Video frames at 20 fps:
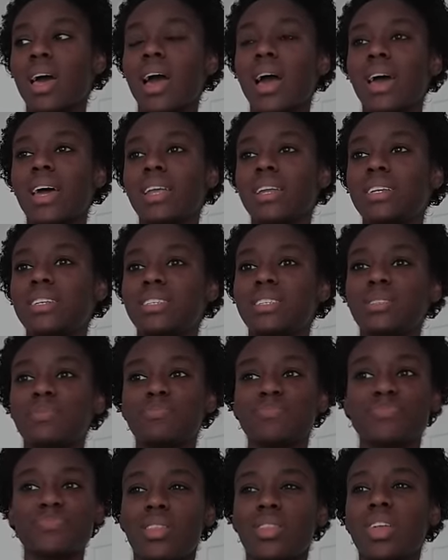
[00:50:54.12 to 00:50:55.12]
And
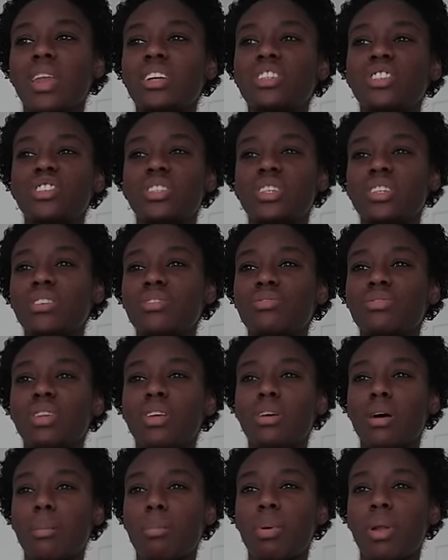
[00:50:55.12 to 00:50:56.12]
then I just didn't
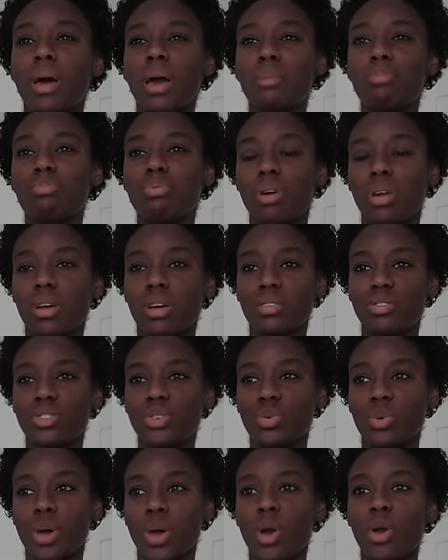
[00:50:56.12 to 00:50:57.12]
apply product
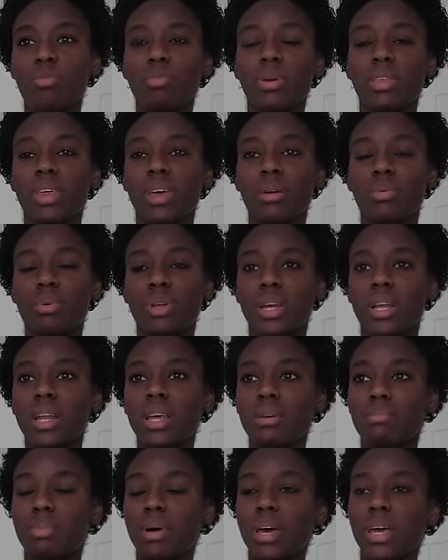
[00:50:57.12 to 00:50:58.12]
to it, hoping that it would
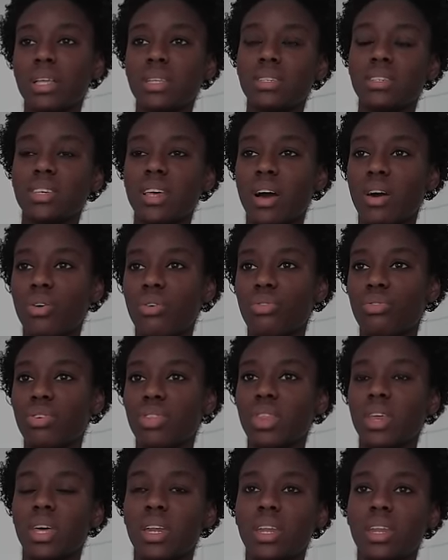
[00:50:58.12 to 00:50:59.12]
clear by itself.
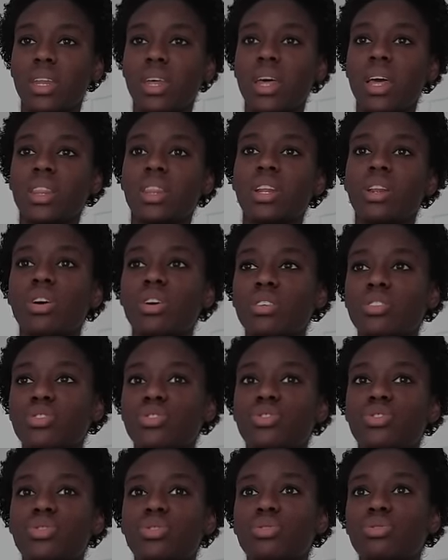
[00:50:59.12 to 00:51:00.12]
And then the
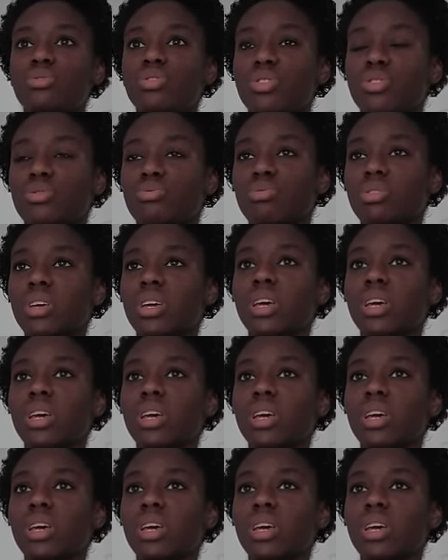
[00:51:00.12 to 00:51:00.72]
last 2 to 3